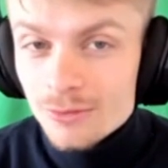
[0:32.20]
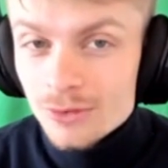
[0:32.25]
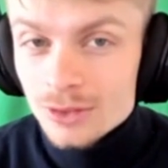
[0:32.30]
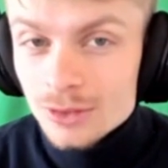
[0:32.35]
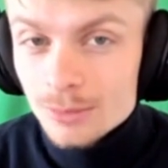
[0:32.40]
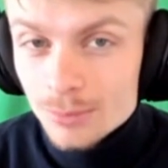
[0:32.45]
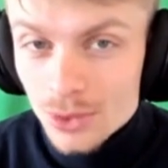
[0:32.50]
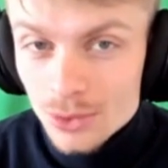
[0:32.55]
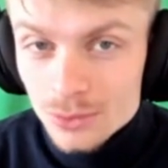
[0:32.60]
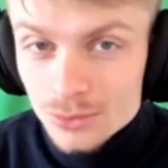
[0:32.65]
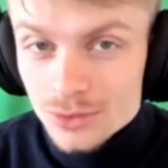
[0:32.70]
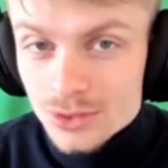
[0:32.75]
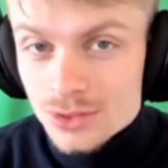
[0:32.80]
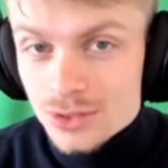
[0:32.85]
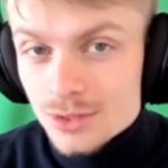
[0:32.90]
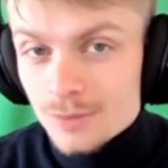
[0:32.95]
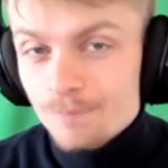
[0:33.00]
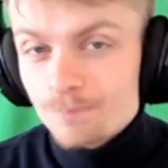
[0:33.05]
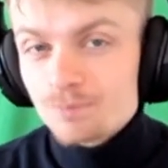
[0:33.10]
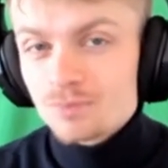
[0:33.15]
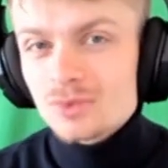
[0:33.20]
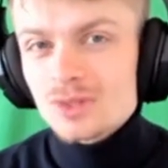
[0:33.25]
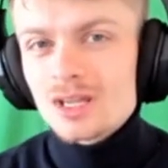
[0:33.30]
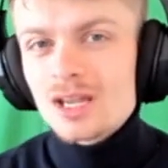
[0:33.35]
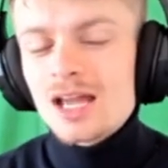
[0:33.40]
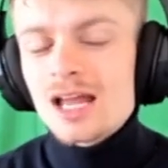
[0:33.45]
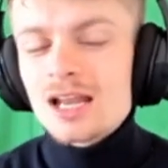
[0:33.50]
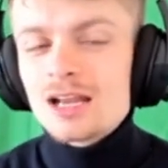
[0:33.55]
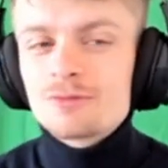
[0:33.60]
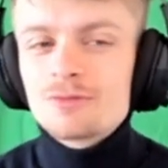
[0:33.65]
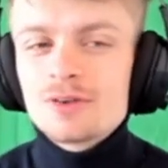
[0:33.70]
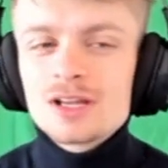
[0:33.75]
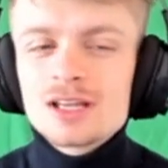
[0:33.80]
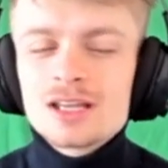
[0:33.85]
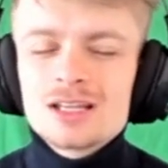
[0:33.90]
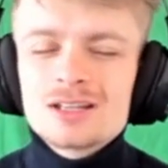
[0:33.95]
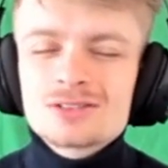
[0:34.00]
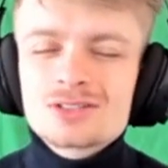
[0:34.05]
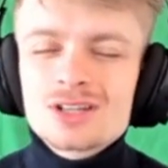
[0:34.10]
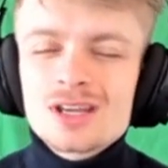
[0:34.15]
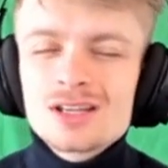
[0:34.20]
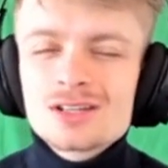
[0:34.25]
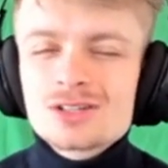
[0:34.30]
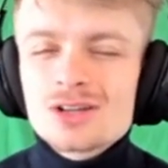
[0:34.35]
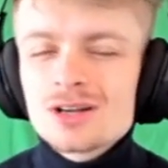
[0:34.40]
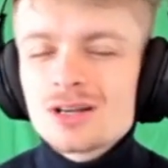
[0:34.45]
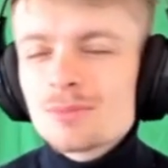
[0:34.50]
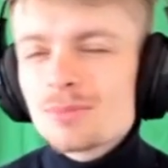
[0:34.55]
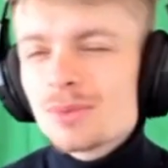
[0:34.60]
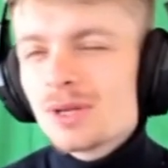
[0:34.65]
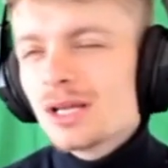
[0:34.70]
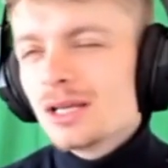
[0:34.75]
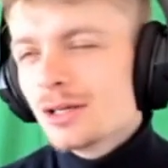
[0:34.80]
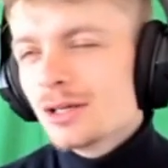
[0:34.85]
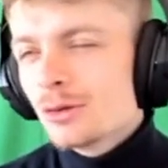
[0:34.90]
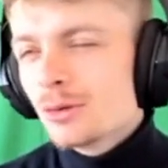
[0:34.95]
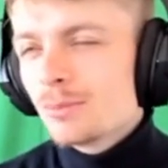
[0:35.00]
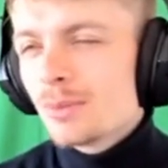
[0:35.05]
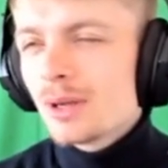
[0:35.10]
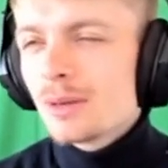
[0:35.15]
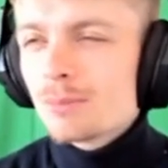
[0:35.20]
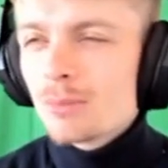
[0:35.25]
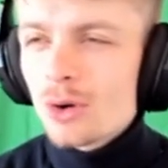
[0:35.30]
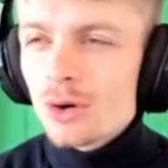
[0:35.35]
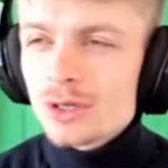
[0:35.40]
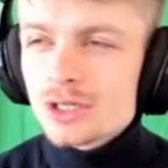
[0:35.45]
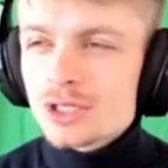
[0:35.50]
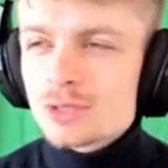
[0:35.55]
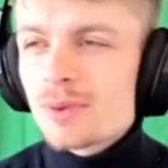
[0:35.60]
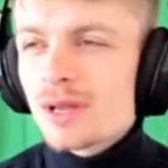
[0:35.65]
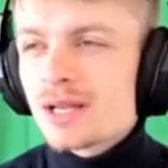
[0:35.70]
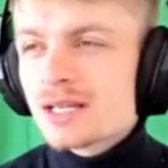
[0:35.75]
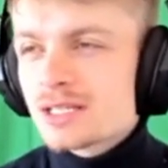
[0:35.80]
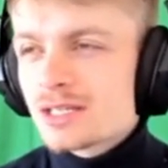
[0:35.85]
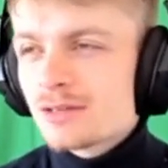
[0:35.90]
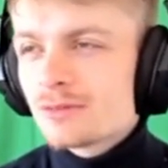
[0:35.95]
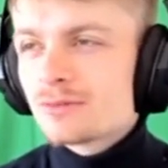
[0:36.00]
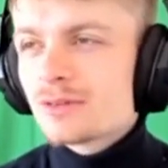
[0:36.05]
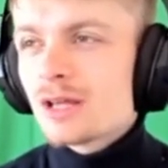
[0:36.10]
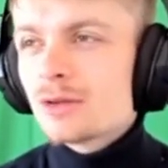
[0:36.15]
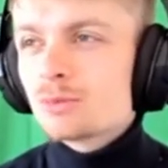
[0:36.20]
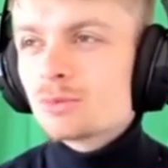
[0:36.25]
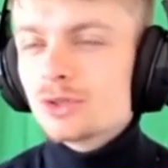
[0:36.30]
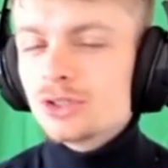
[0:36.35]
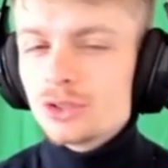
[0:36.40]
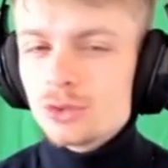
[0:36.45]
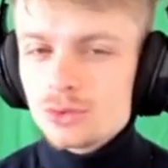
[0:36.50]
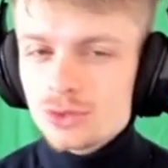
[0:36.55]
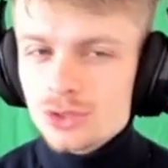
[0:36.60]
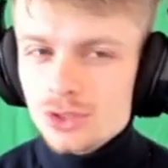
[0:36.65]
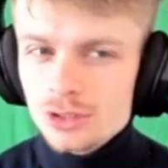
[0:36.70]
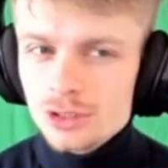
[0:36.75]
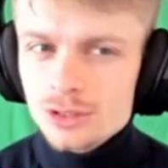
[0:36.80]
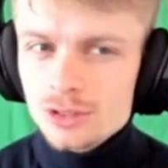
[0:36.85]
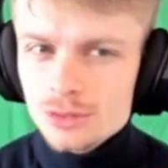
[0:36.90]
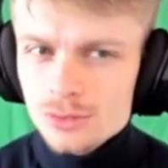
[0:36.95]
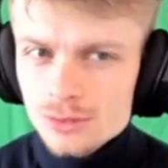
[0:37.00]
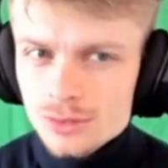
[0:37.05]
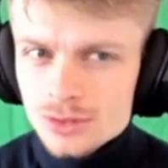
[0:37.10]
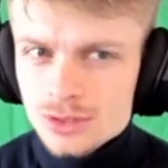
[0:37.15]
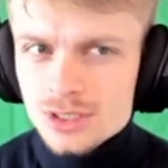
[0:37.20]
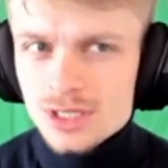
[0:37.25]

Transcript: for the bonus. And I think it's going to be a little bit more expensive than we usually do,